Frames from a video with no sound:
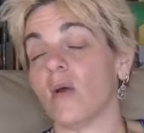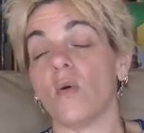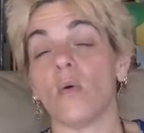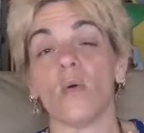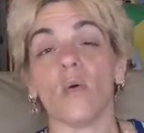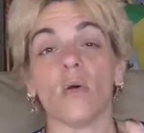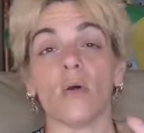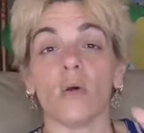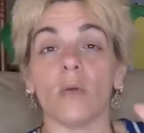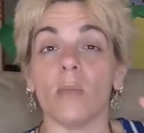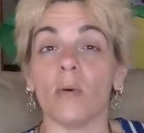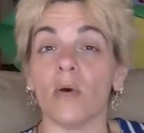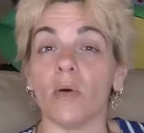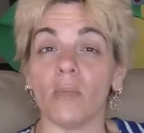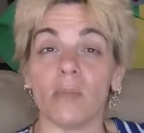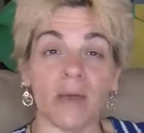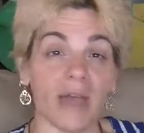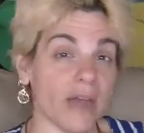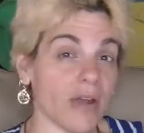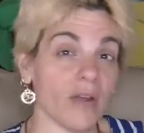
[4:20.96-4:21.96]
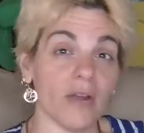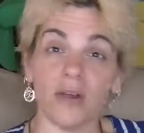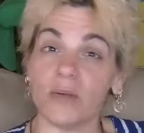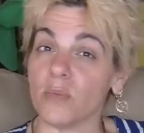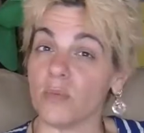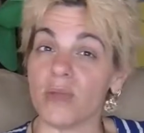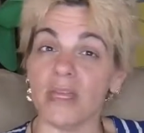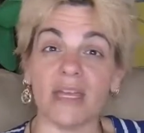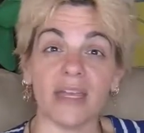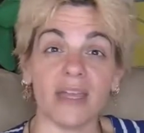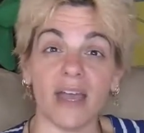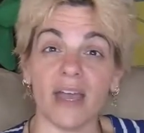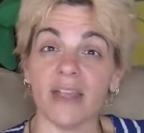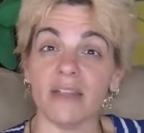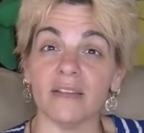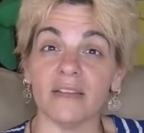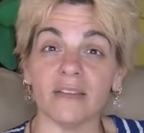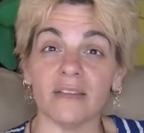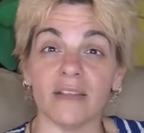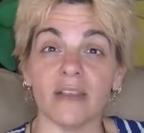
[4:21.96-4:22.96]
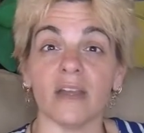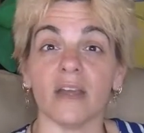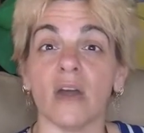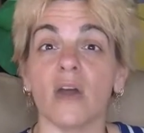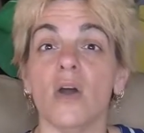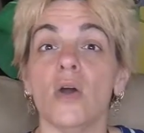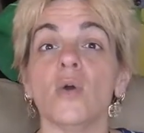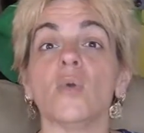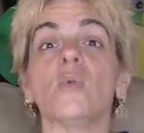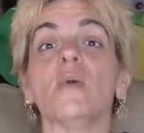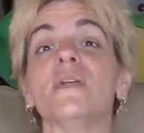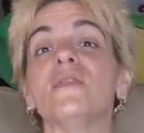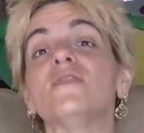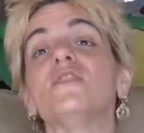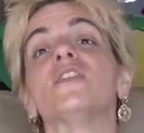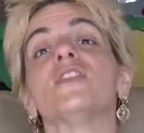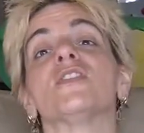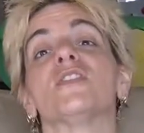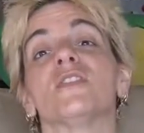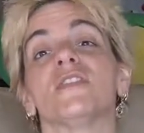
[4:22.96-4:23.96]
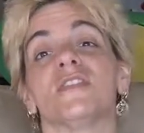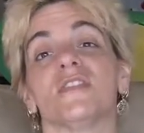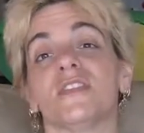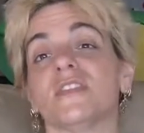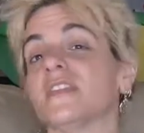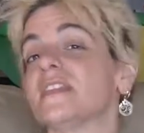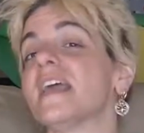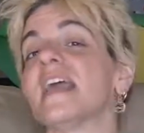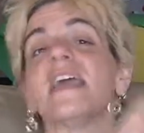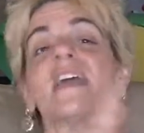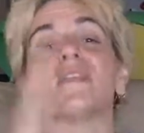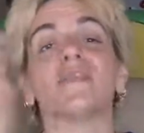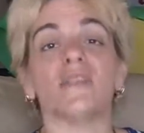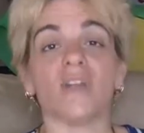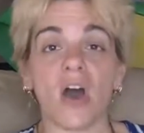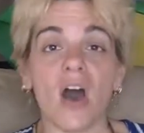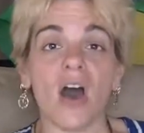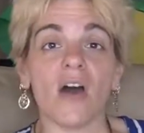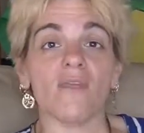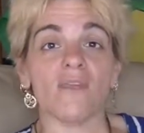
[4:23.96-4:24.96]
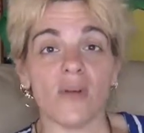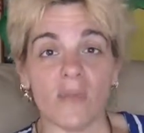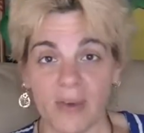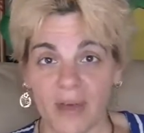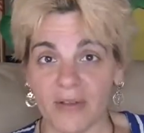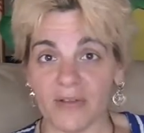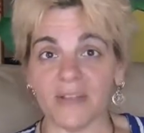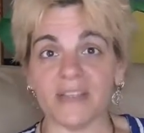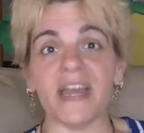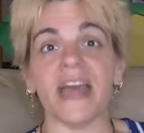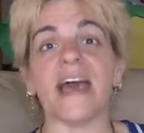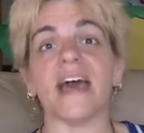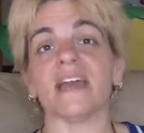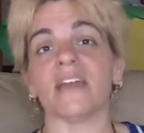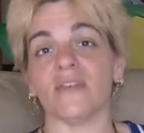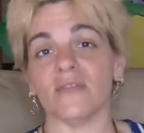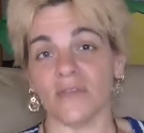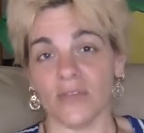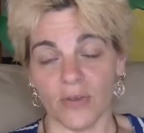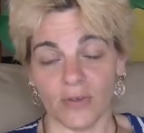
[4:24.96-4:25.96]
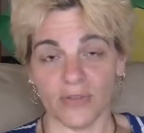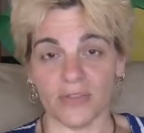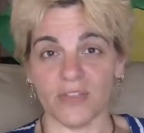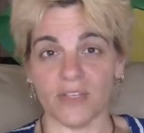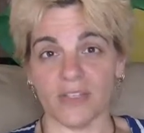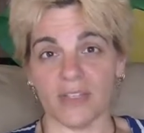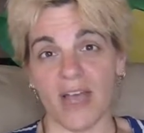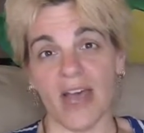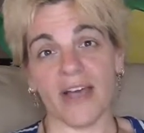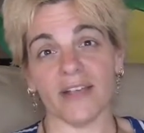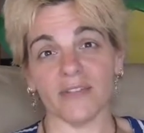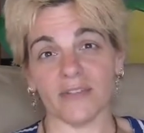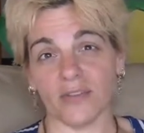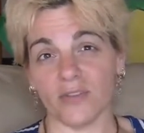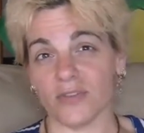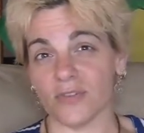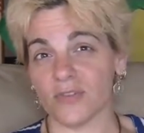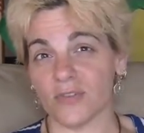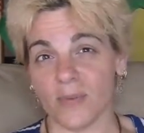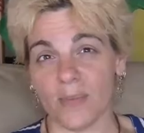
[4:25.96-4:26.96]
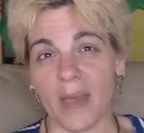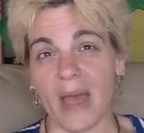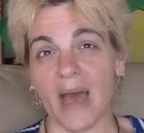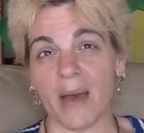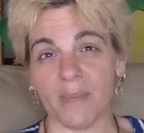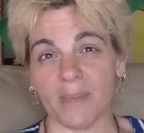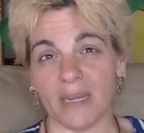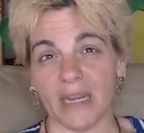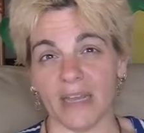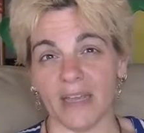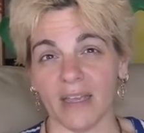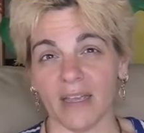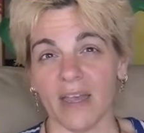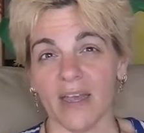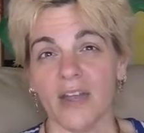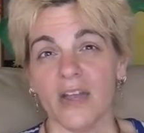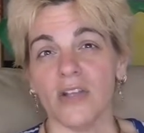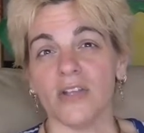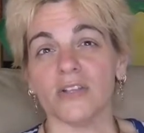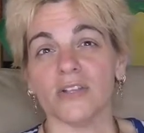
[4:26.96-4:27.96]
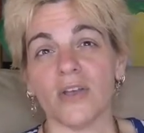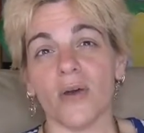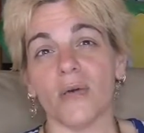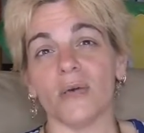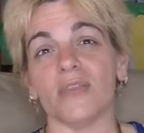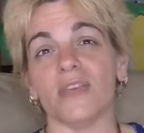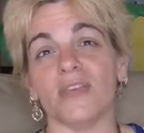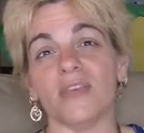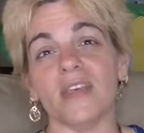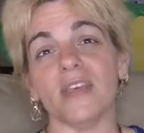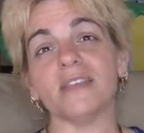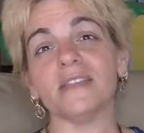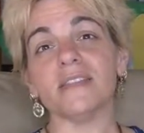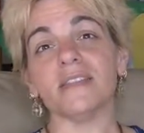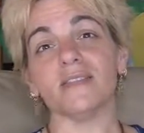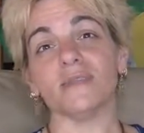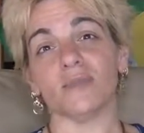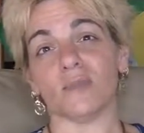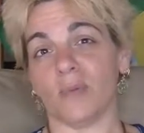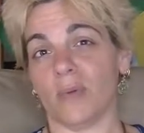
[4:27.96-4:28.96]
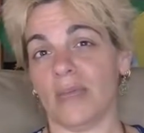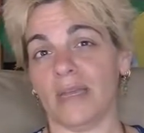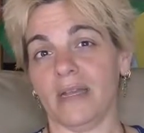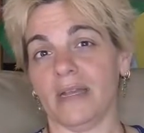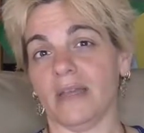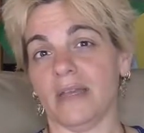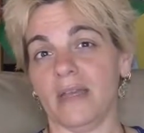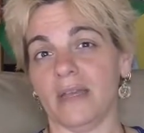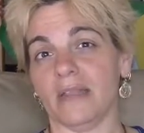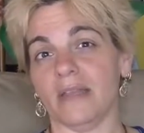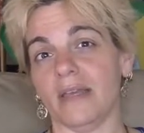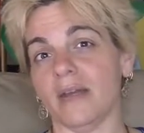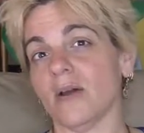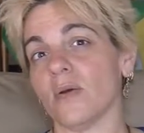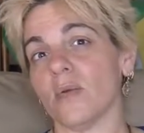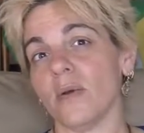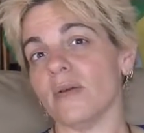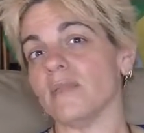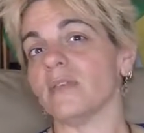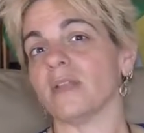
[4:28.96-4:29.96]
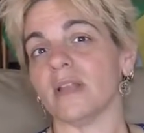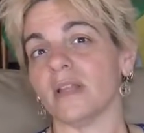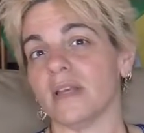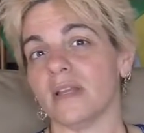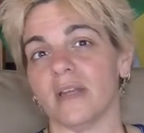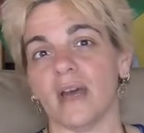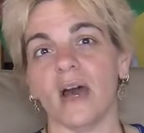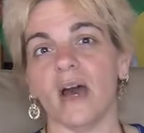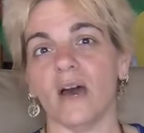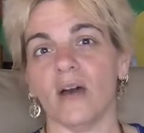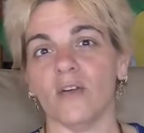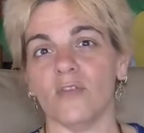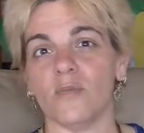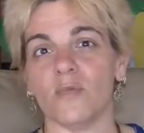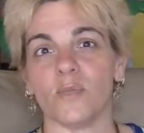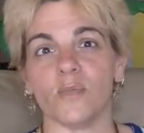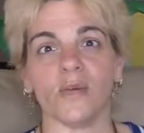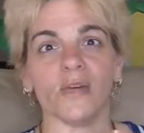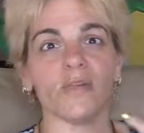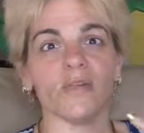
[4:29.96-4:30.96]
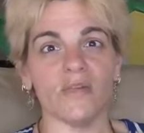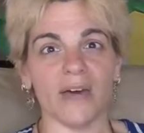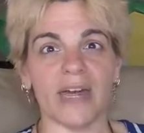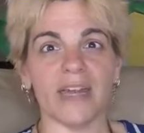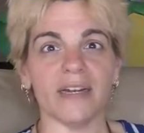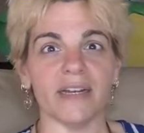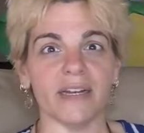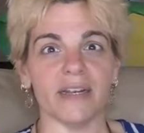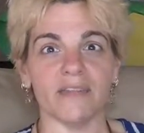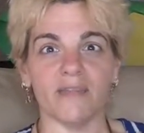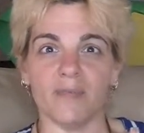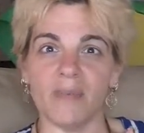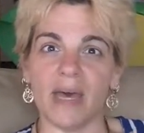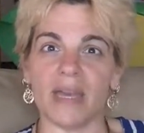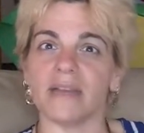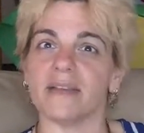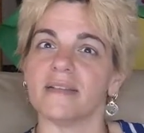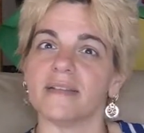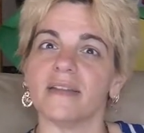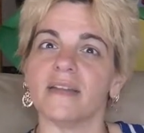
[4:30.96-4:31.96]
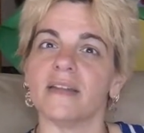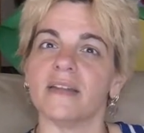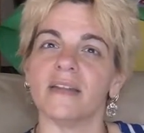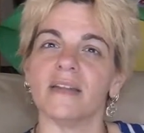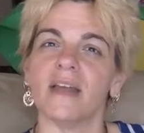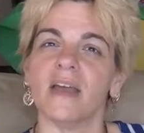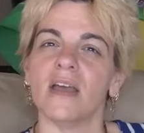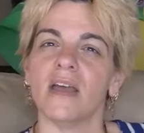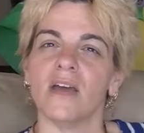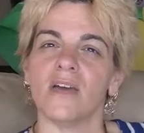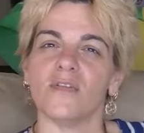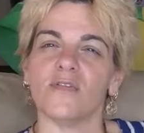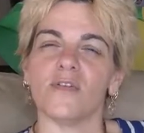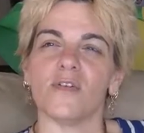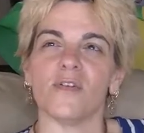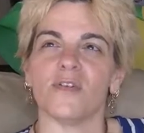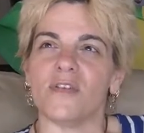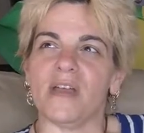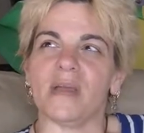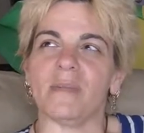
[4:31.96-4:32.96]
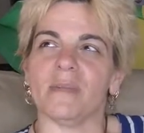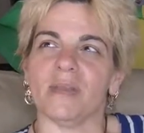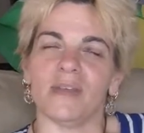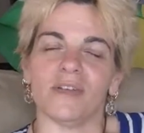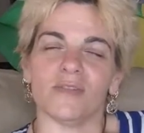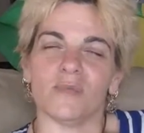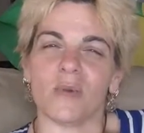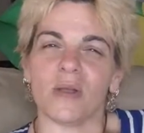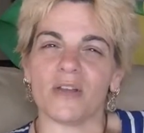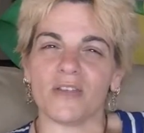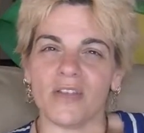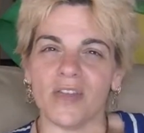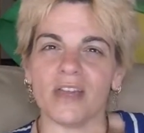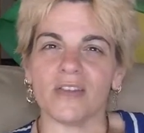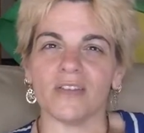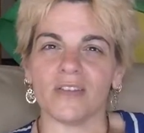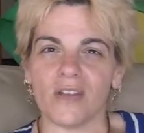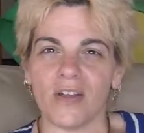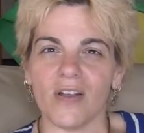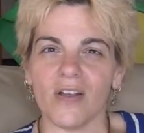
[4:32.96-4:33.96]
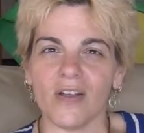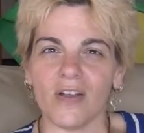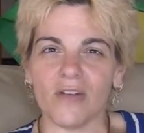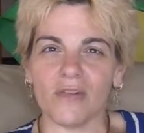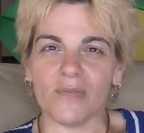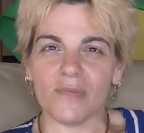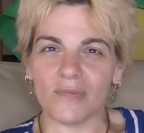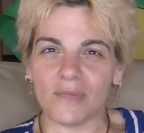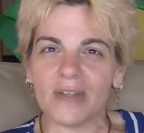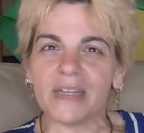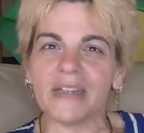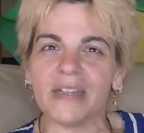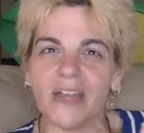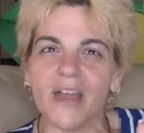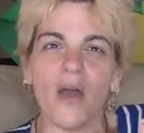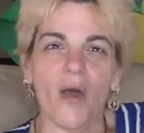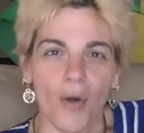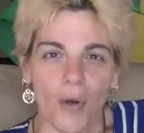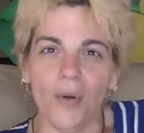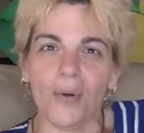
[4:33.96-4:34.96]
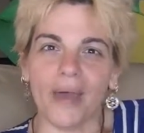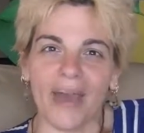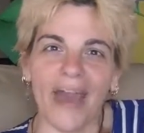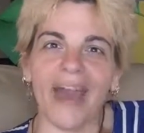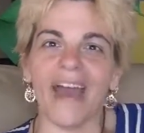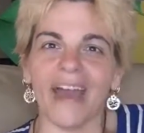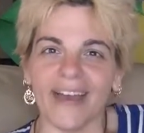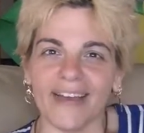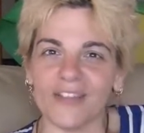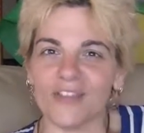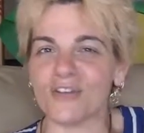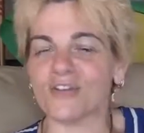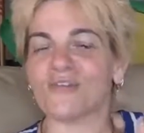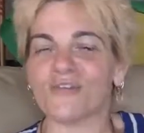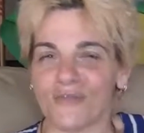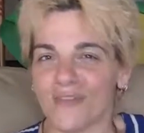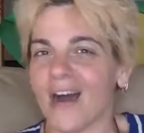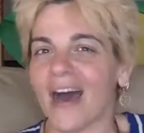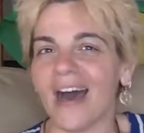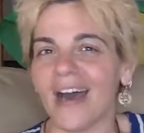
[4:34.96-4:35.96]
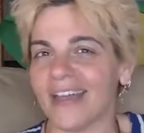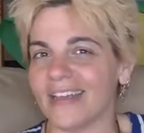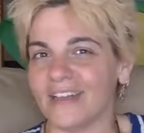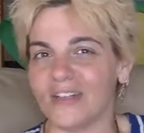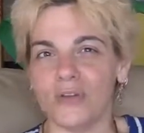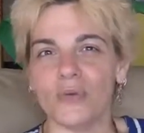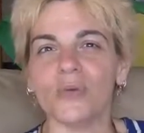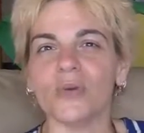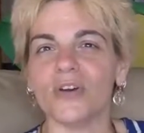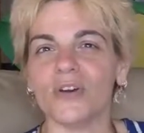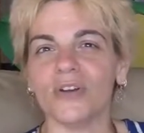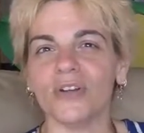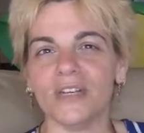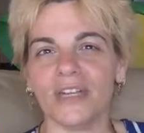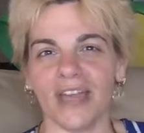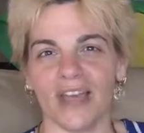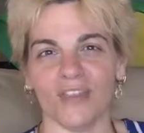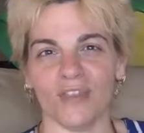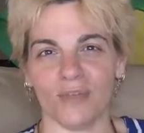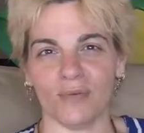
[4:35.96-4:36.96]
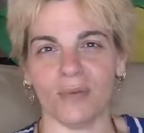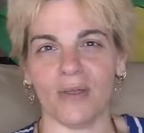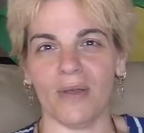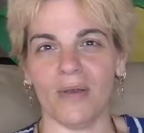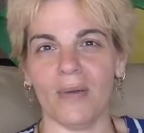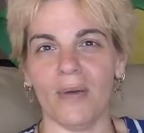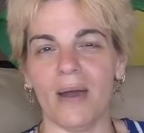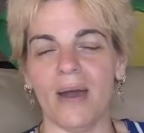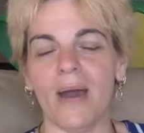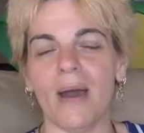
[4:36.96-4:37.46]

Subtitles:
horrible parent weekends, we've just staved off about 10 of those disasters from happening. So this is really the equivalent of preventative medicine for families where things are really okay. They're fine. You could get through.